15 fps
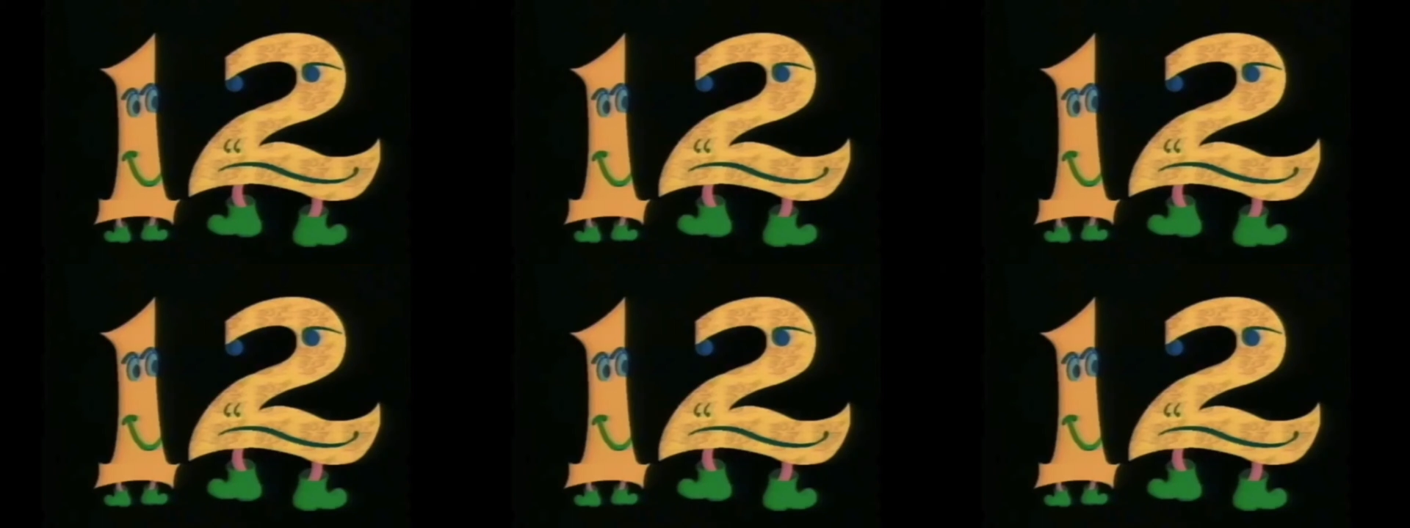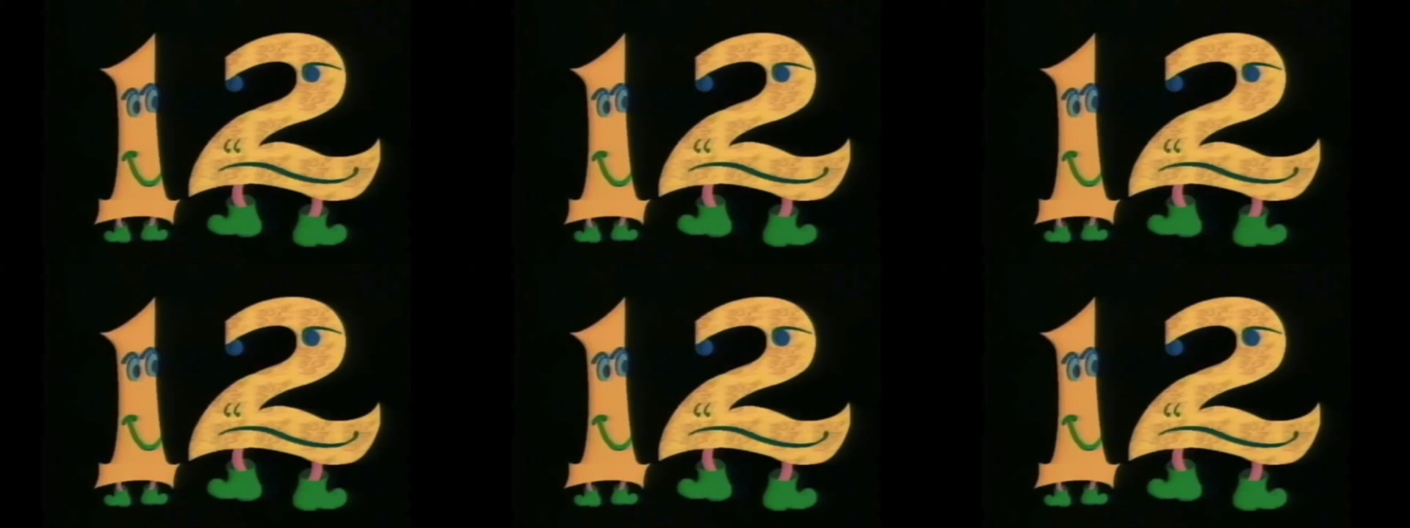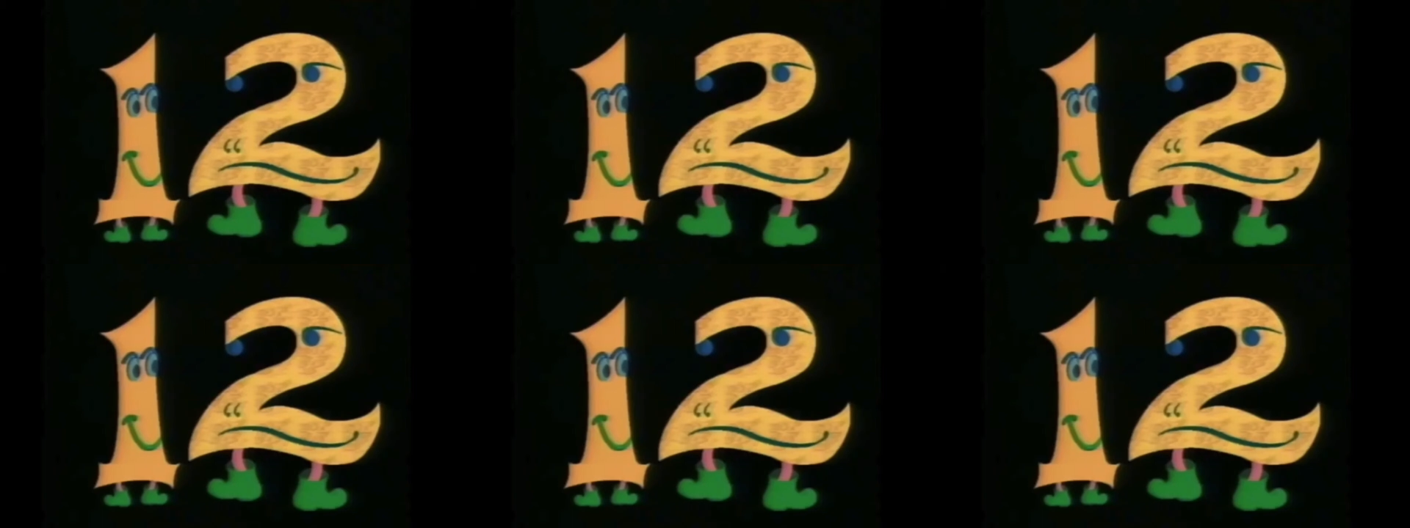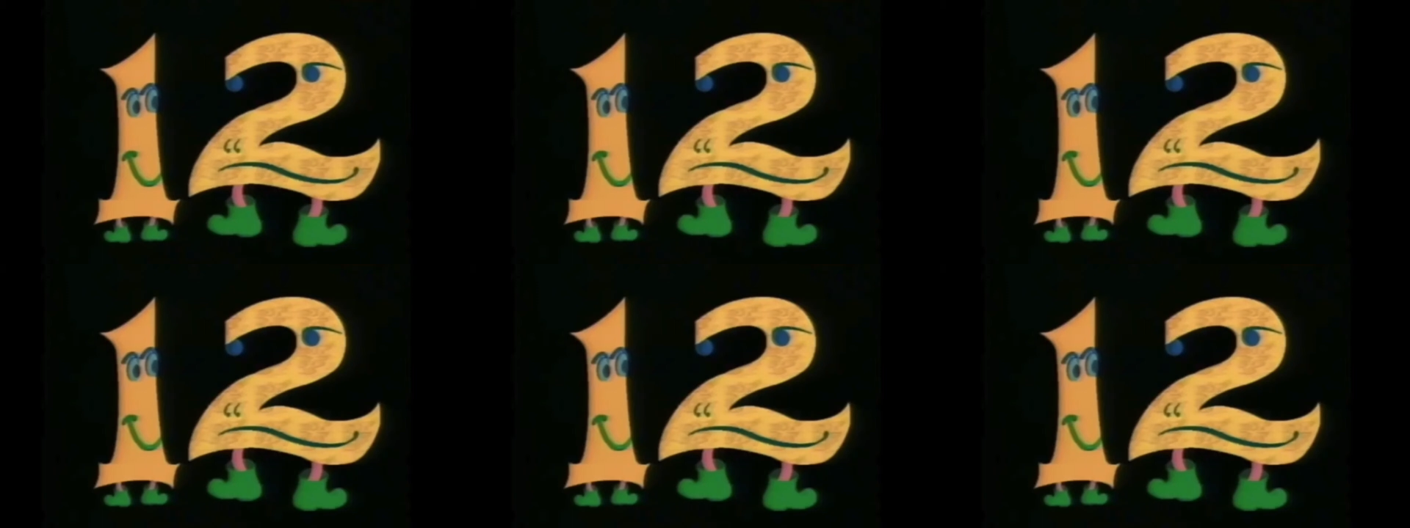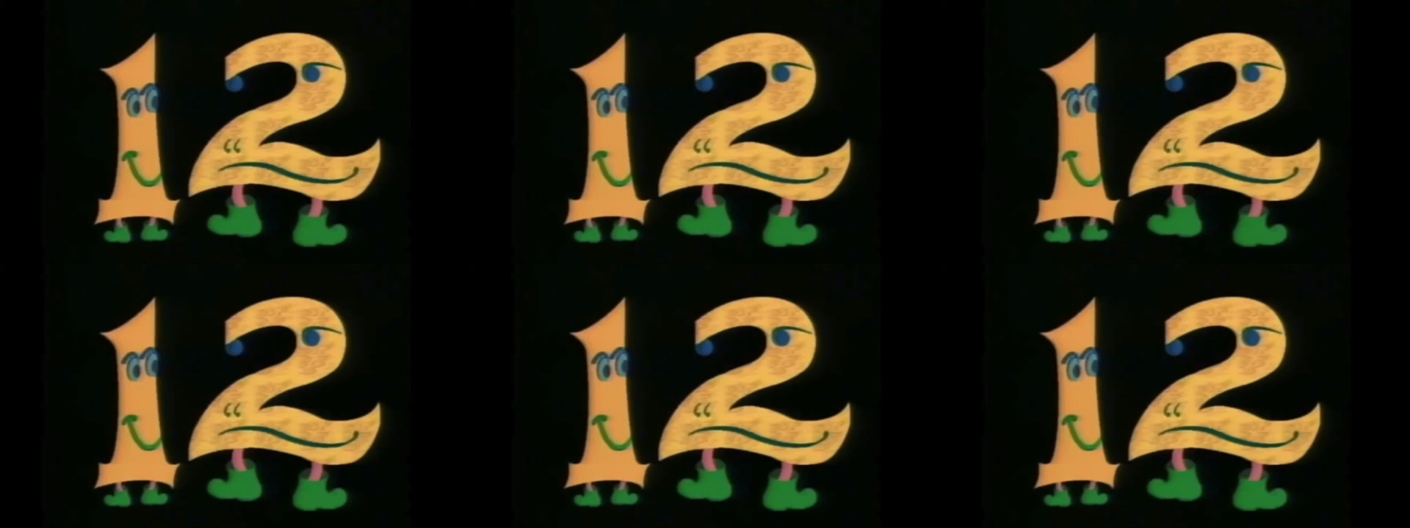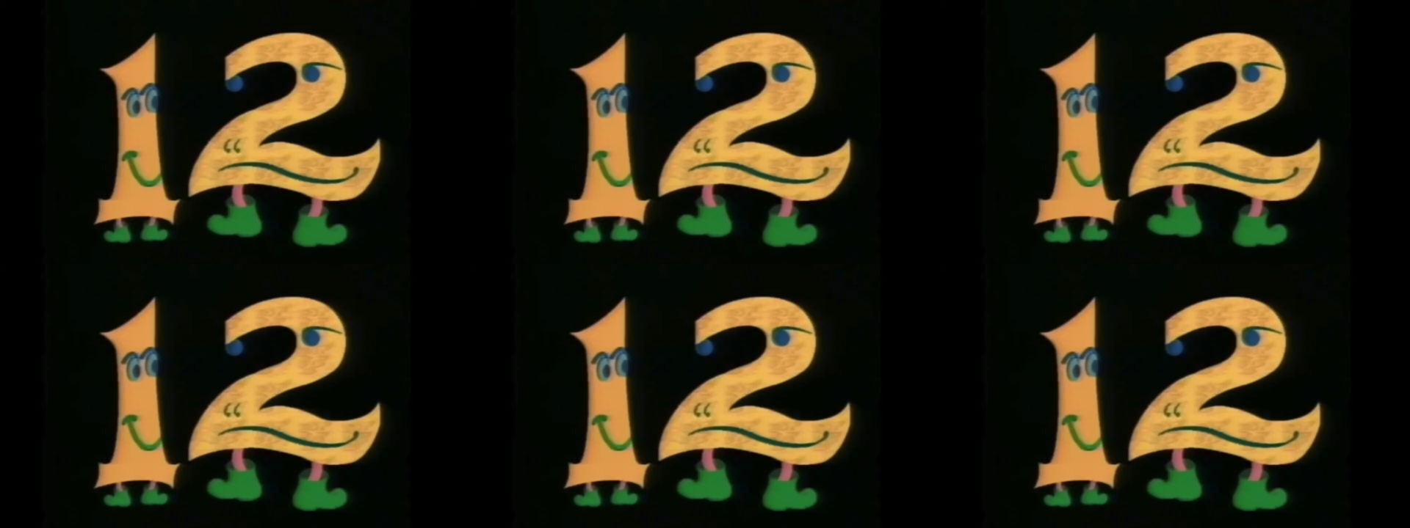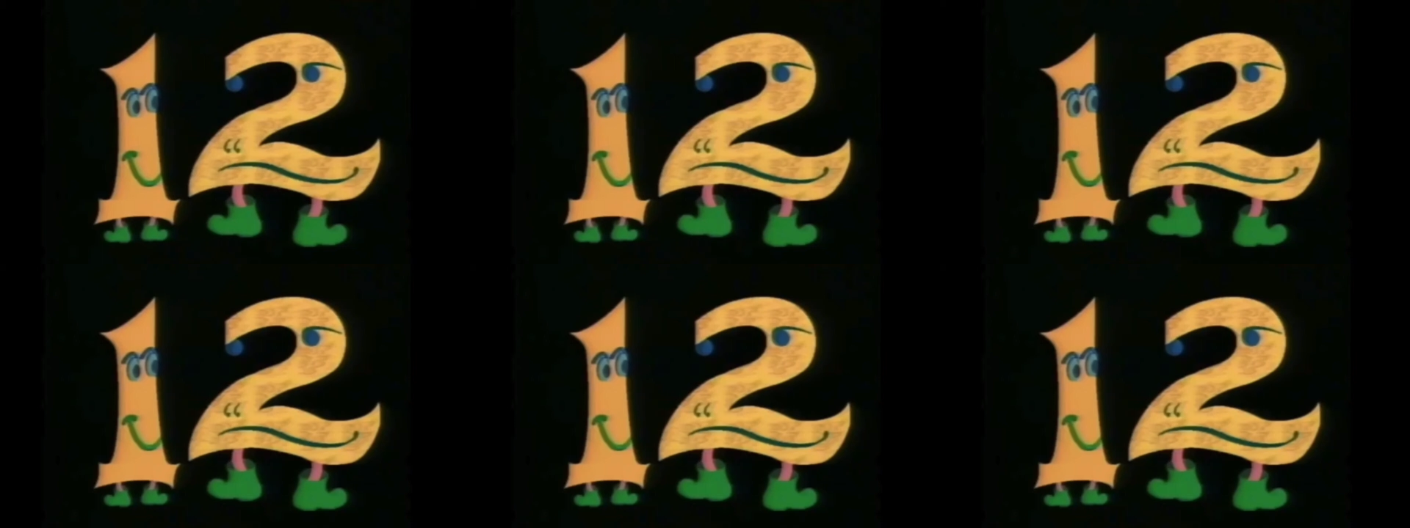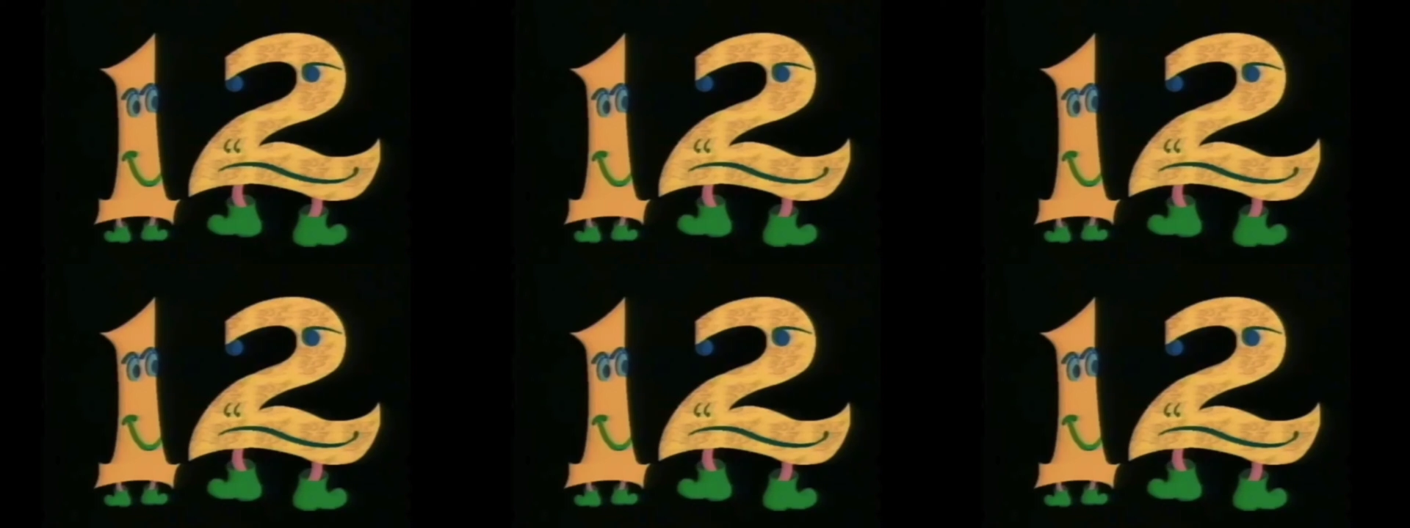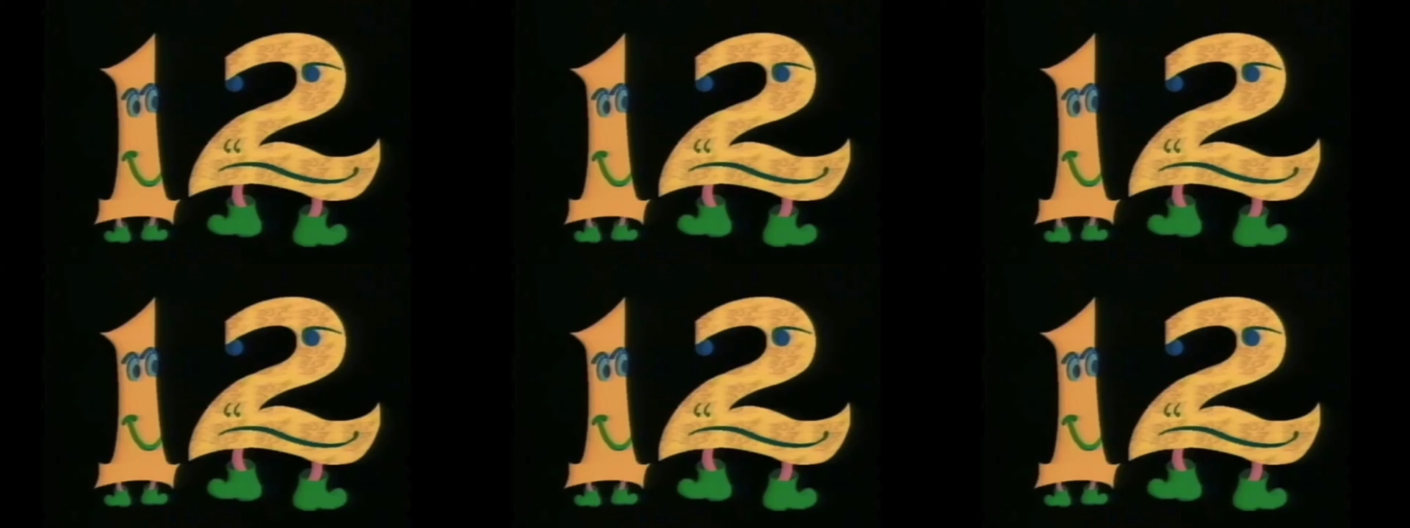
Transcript: (no speaker visible)